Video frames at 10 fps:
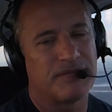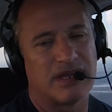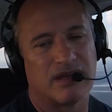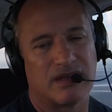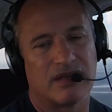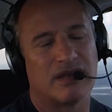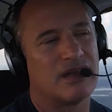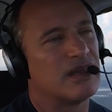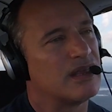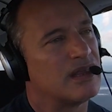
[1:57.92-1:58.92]

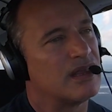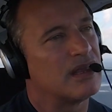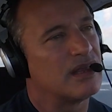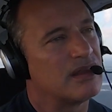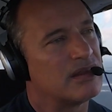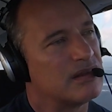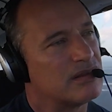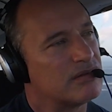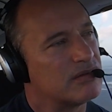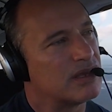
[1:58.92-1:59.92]
And, uh, Arrow 600,
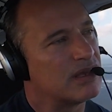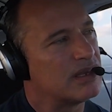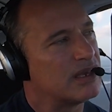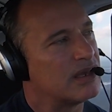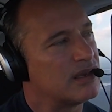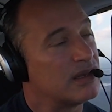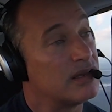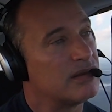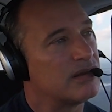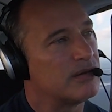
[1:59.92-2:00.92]
uh, yeah, you can't do
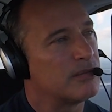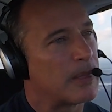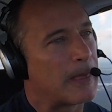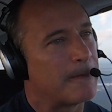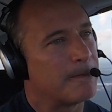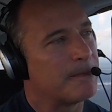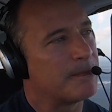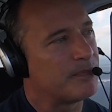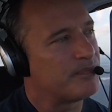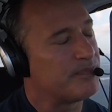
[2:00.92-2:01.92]
a tour around
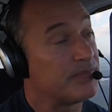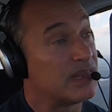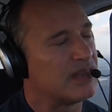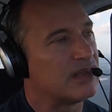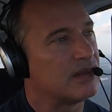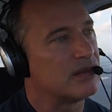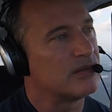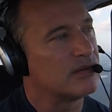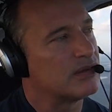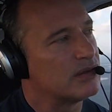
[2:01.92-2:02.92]
there. Uh, you can do
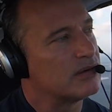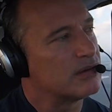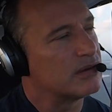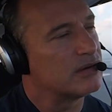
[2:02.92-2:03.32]
a low approach